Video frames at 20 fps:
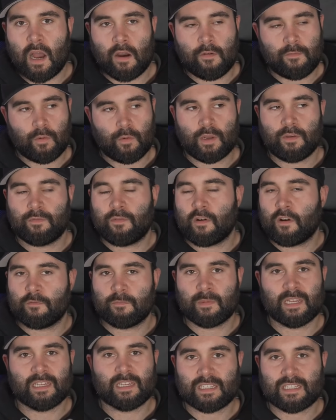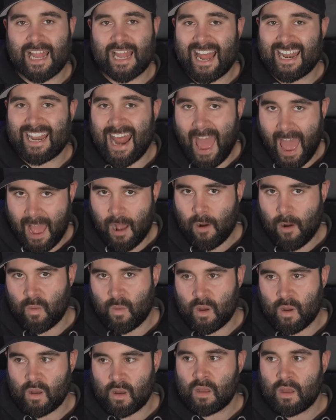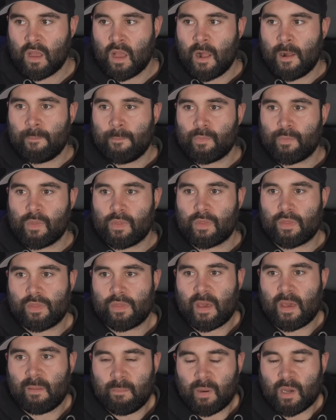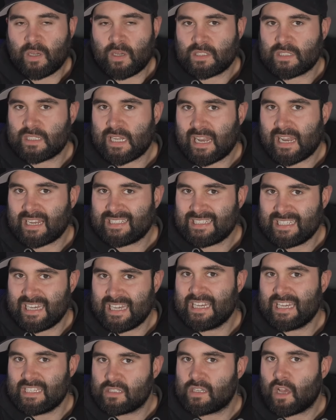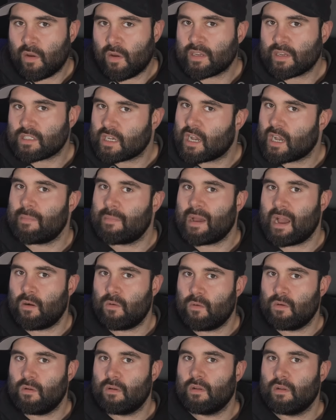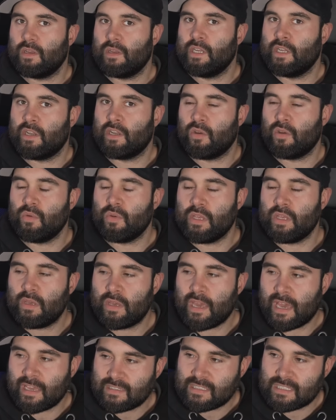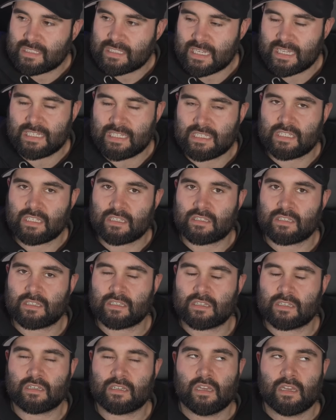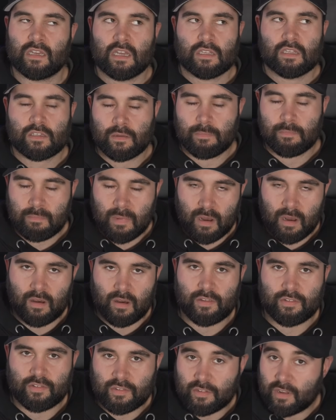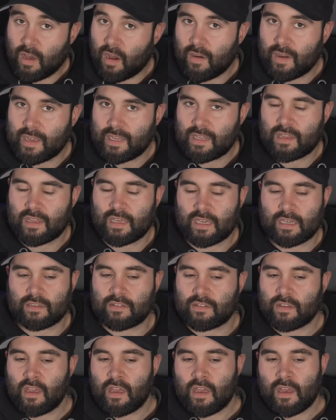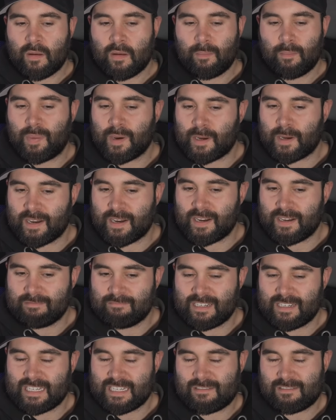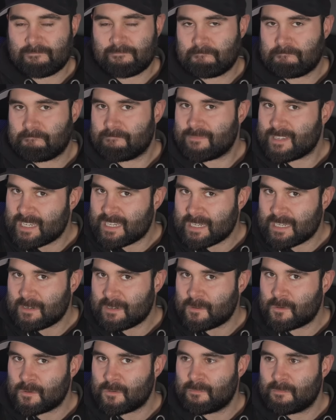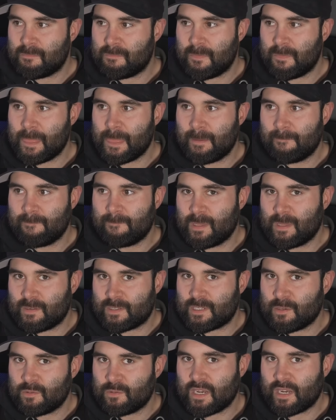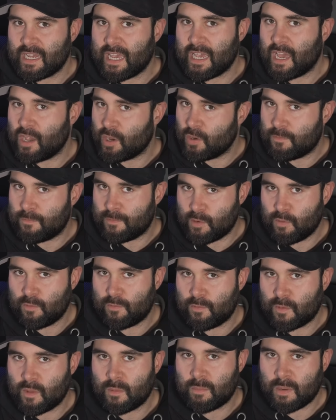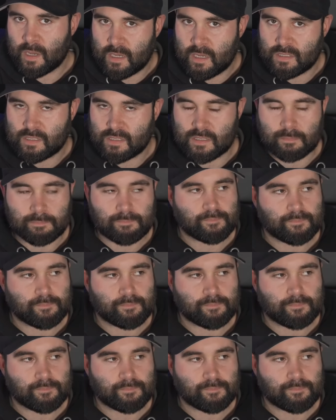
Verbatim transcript: 45 minutes, an hour, their personality is going to come out. You know, yes, it's easier to mask and hide things, but it's still, you're still going to get a good feel for the person.